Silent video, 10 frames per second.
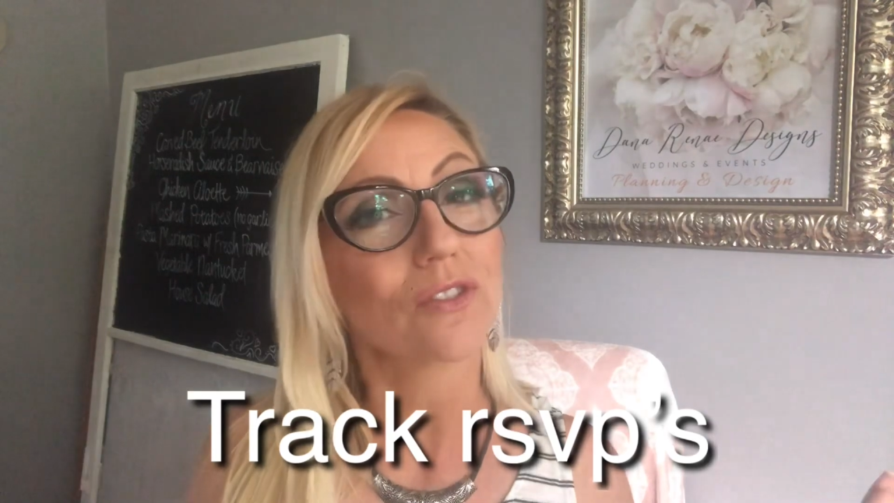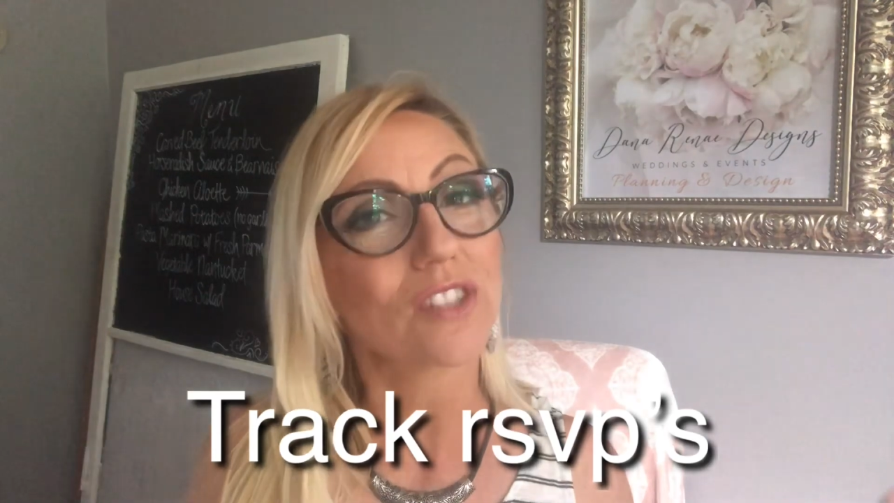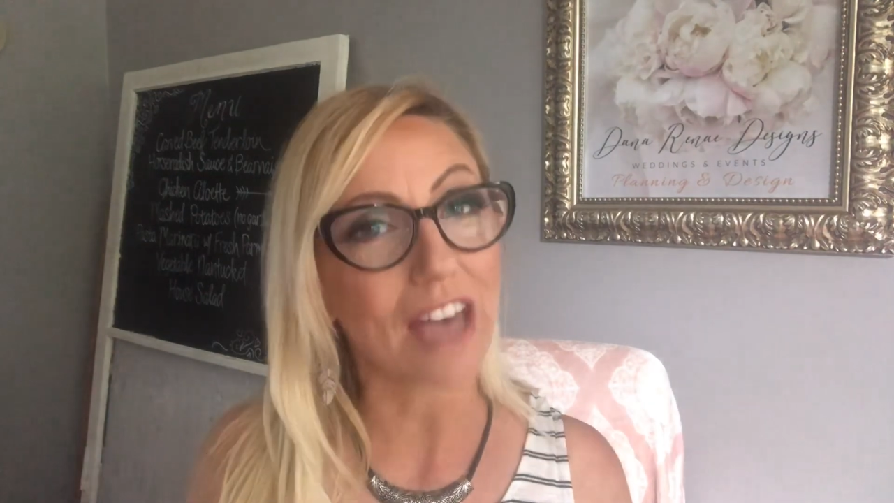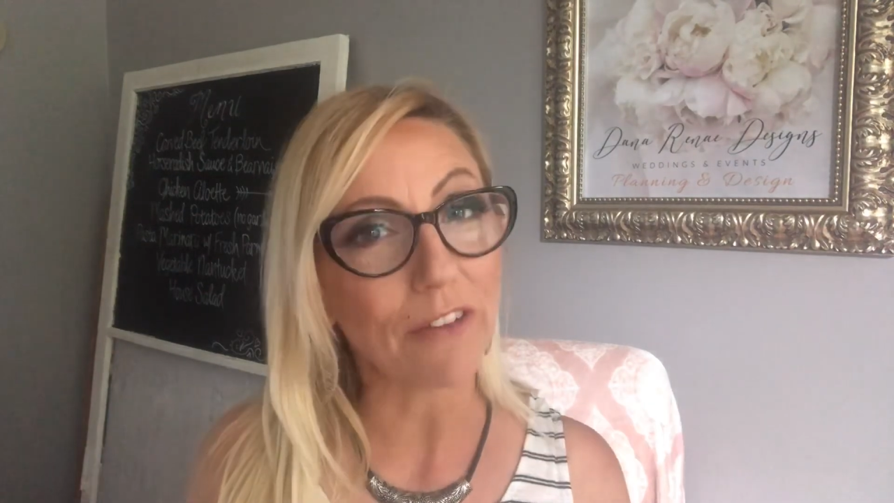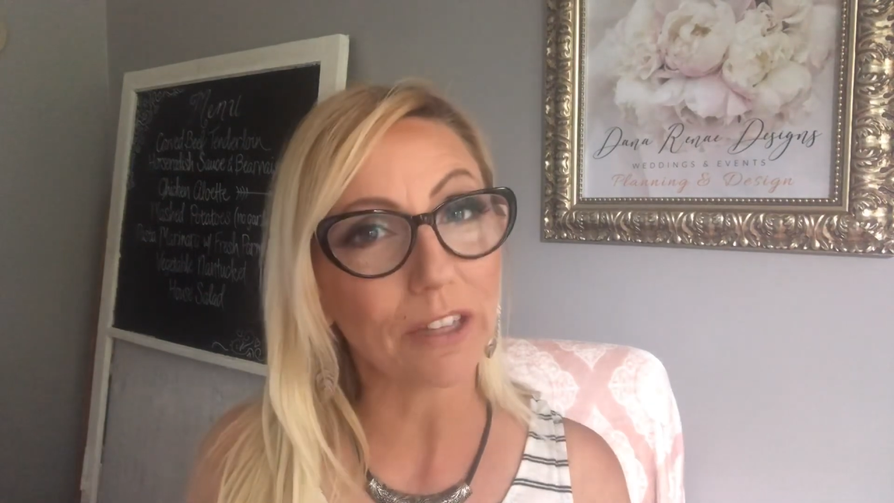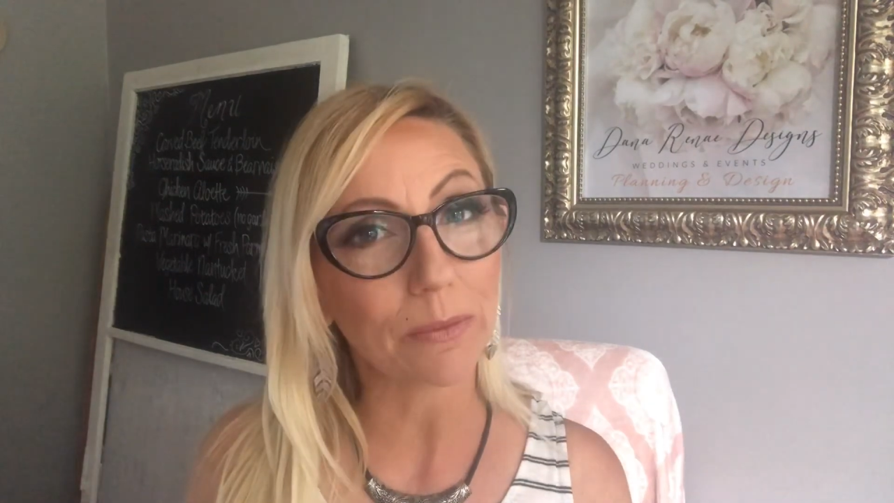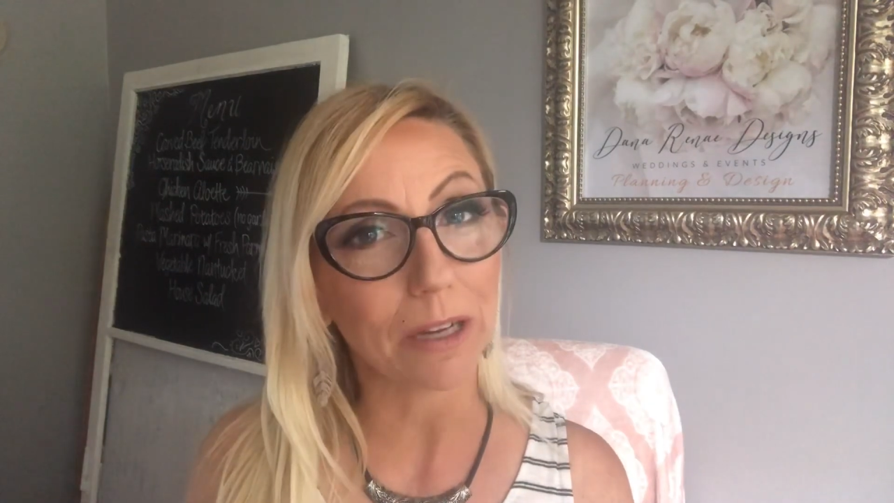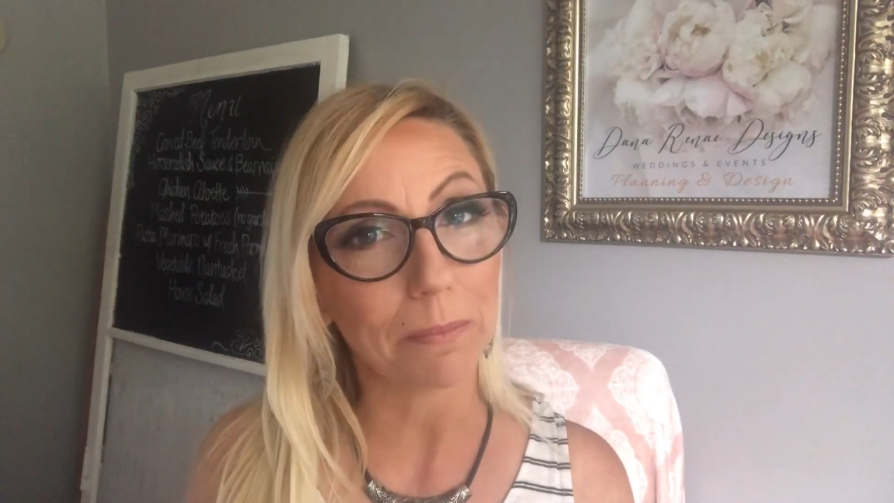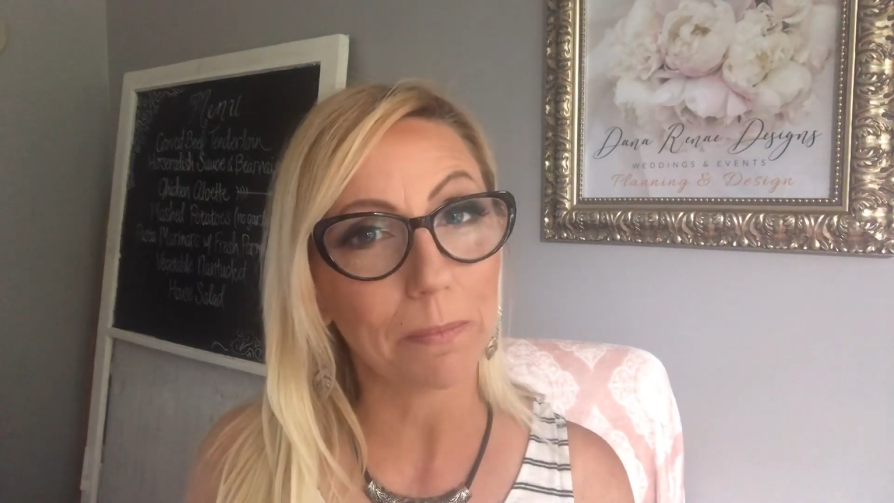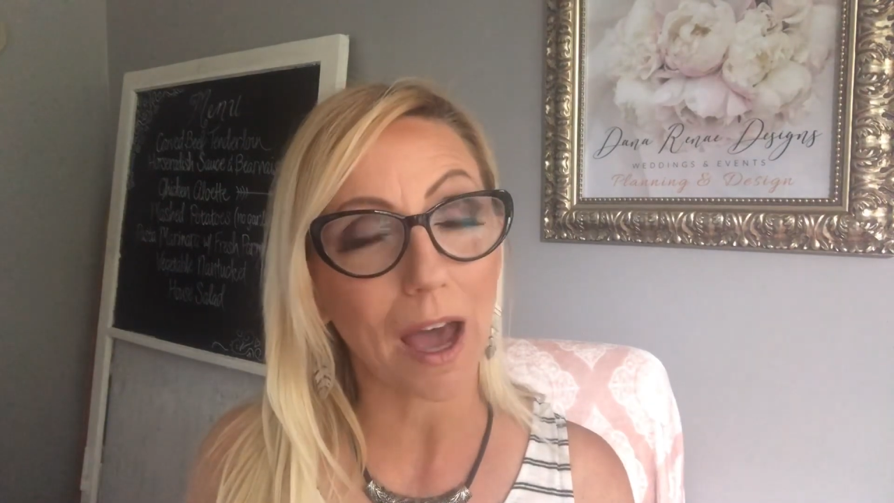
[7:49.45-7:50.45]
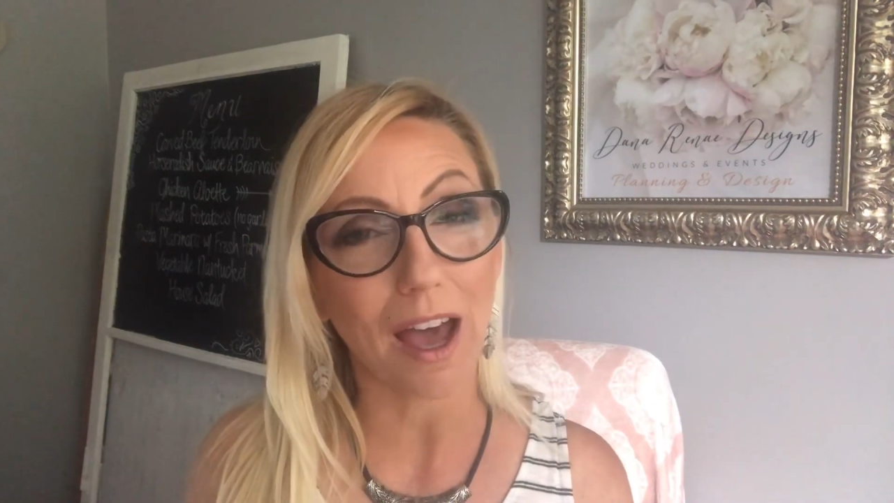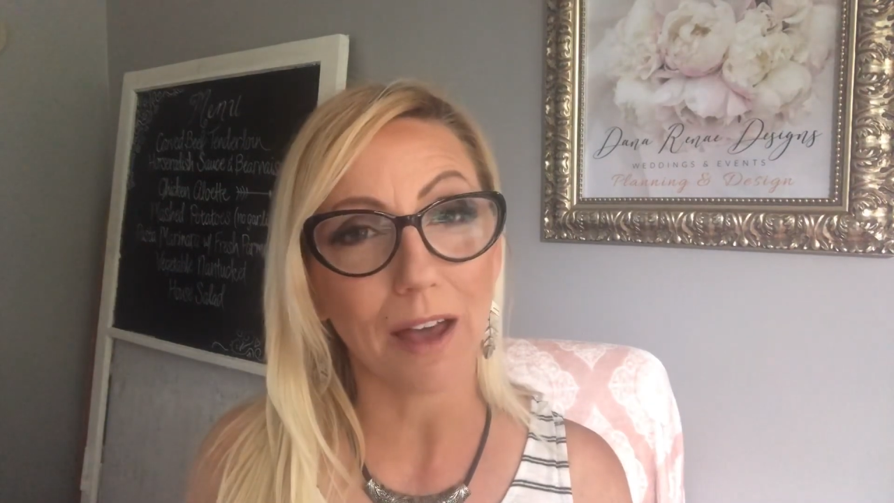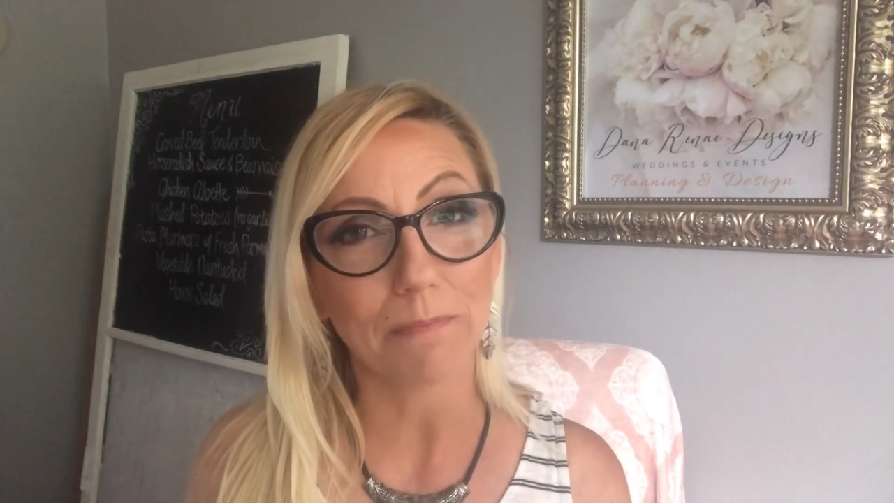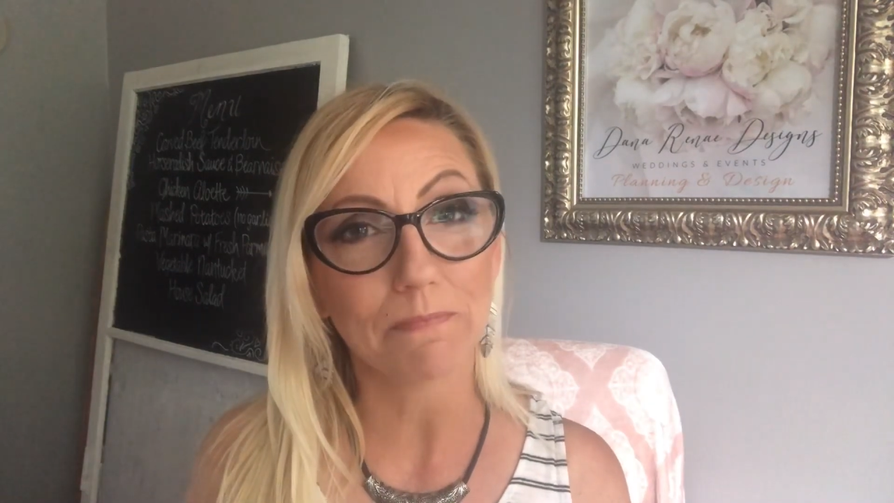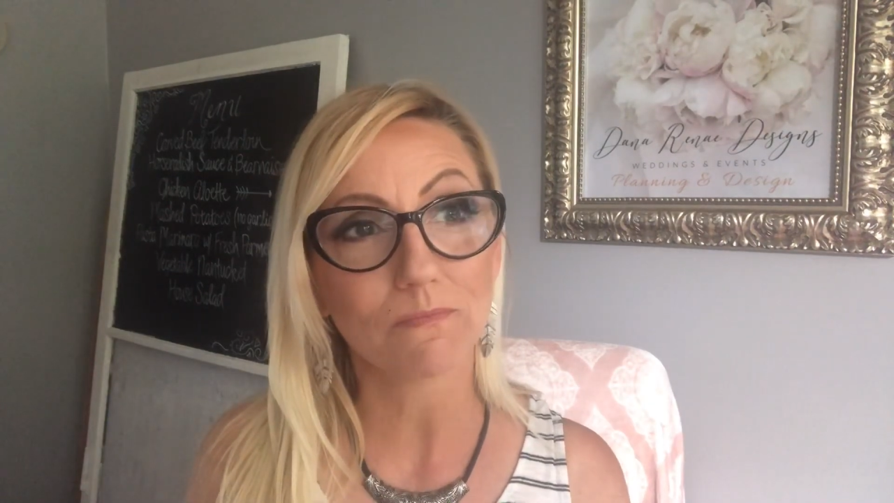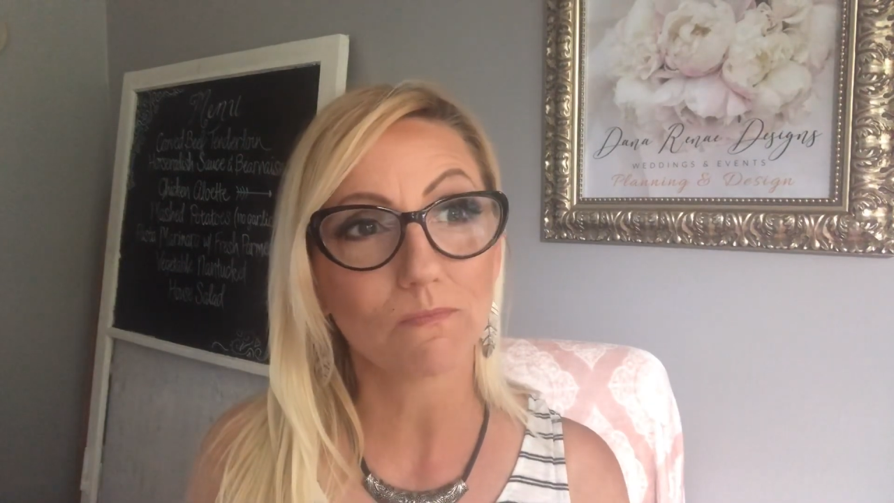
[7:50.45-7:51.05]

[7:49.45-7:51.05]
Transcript: You'll definitely want to